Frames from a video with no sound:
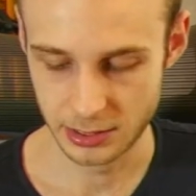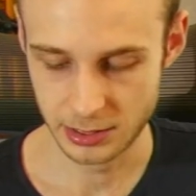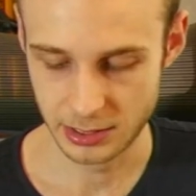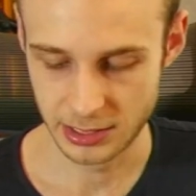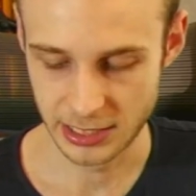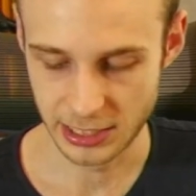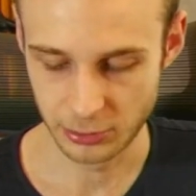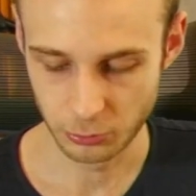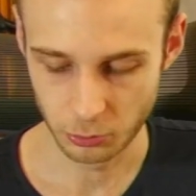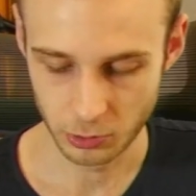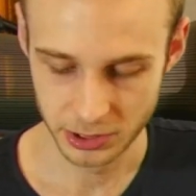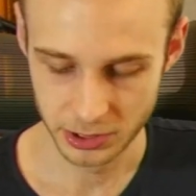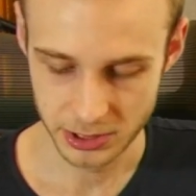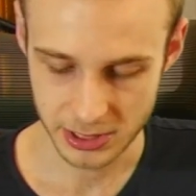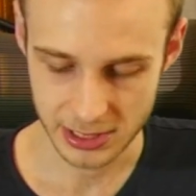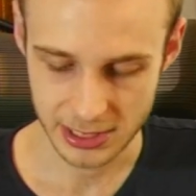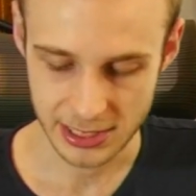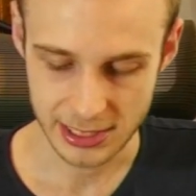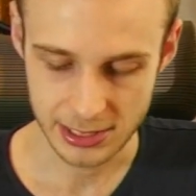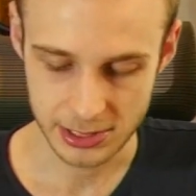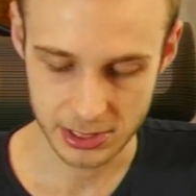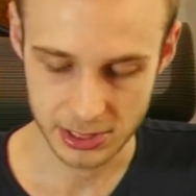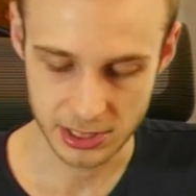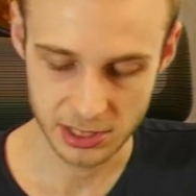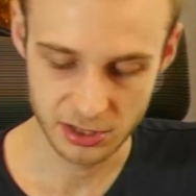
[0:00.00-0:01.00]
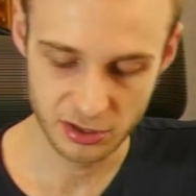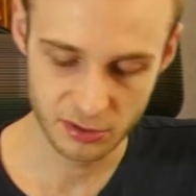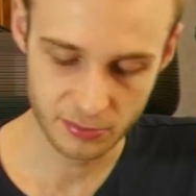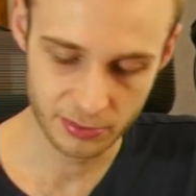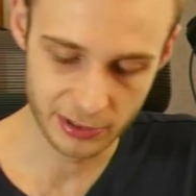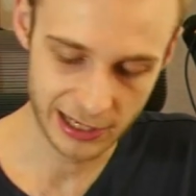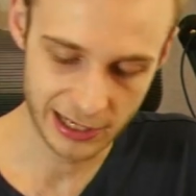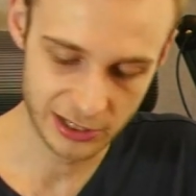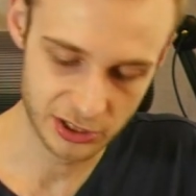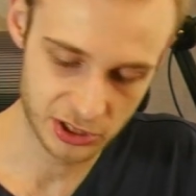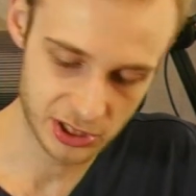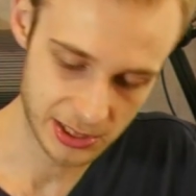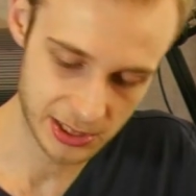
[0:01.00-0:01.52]
Now once these two
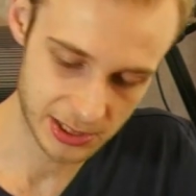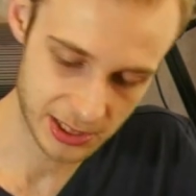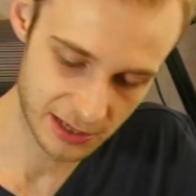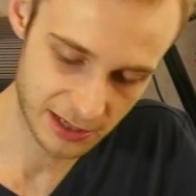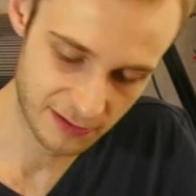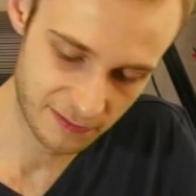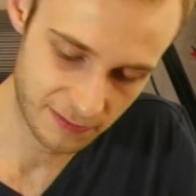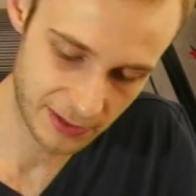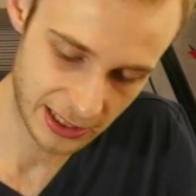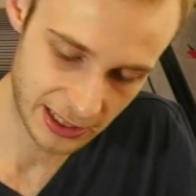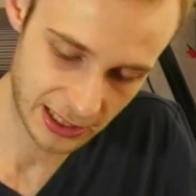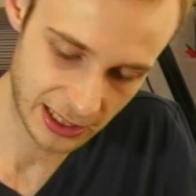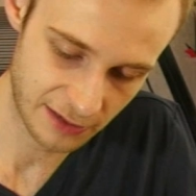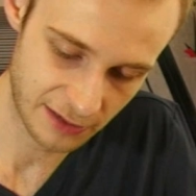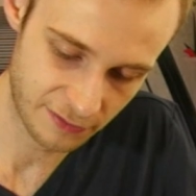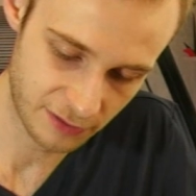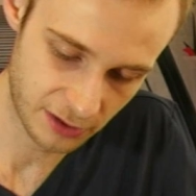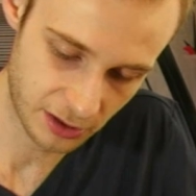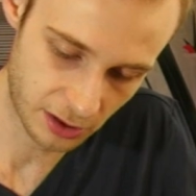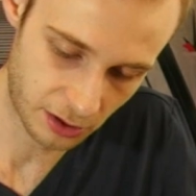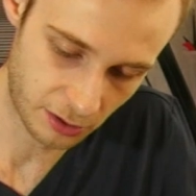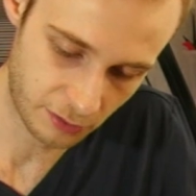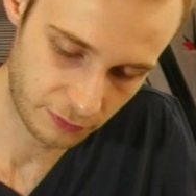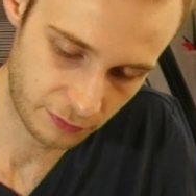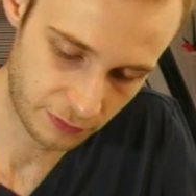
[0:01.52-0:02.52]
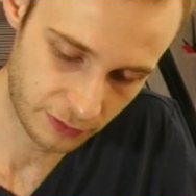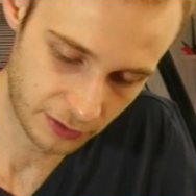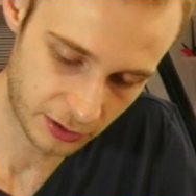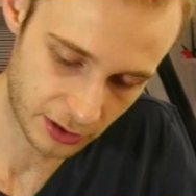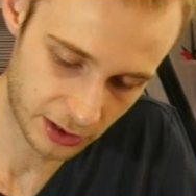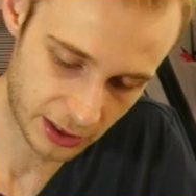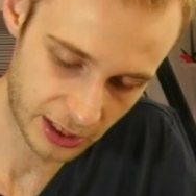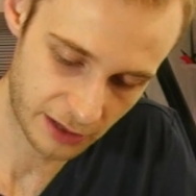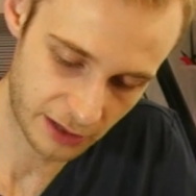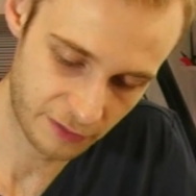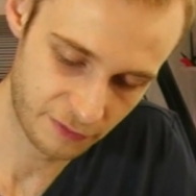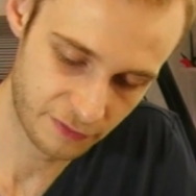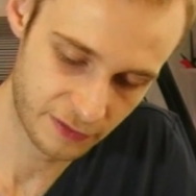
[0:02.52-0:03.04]
branches have been given off, we've
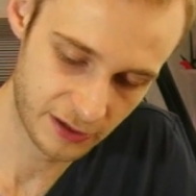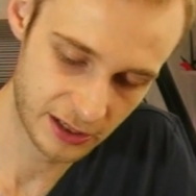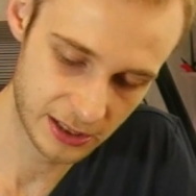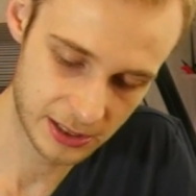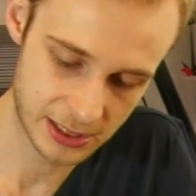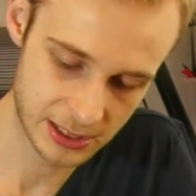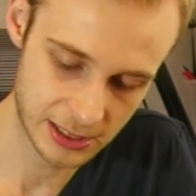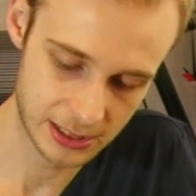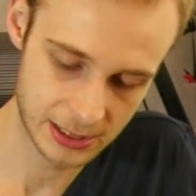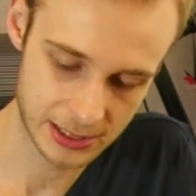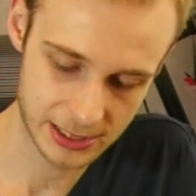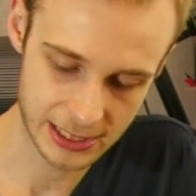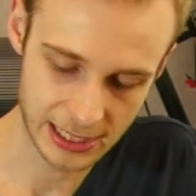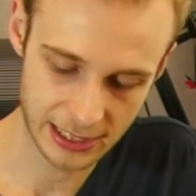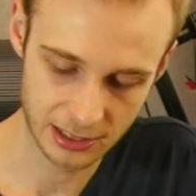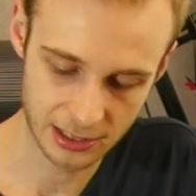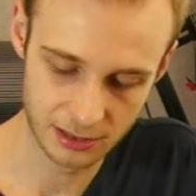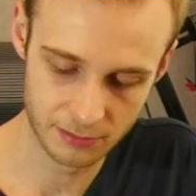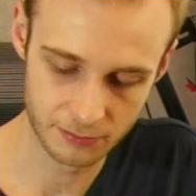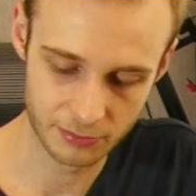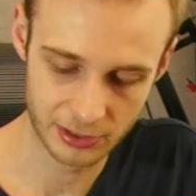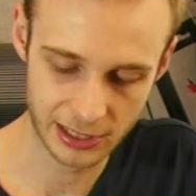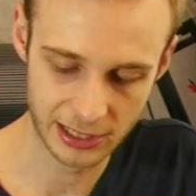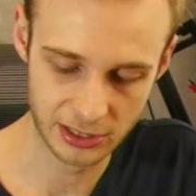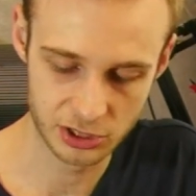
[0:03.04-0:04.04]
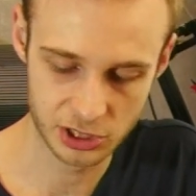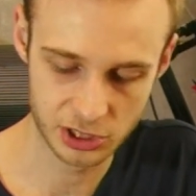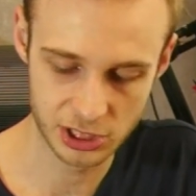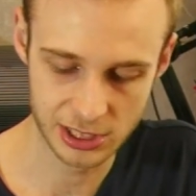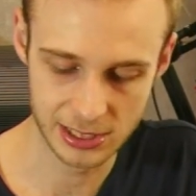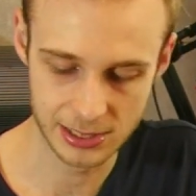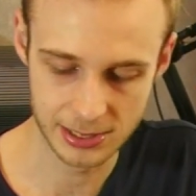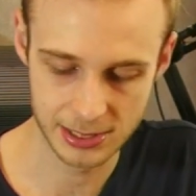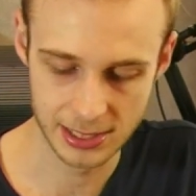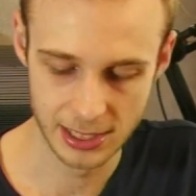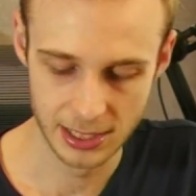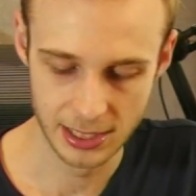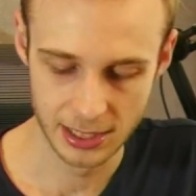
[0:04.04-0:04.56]
got our first and second
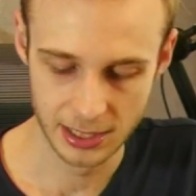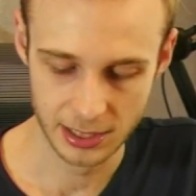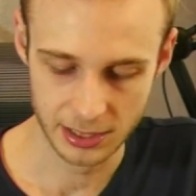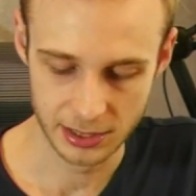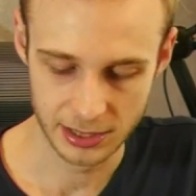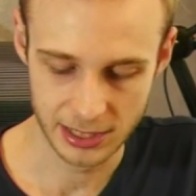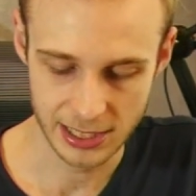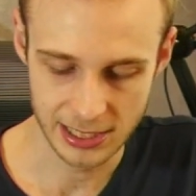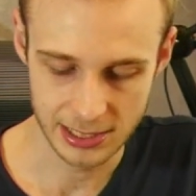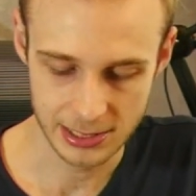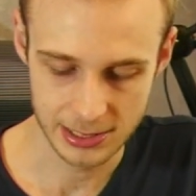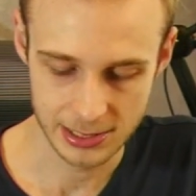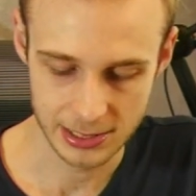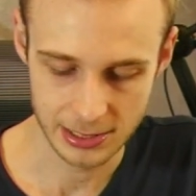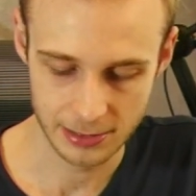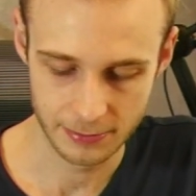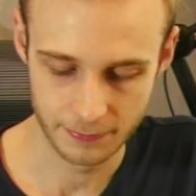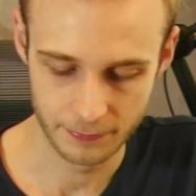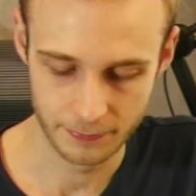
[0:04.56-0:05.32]
branches, this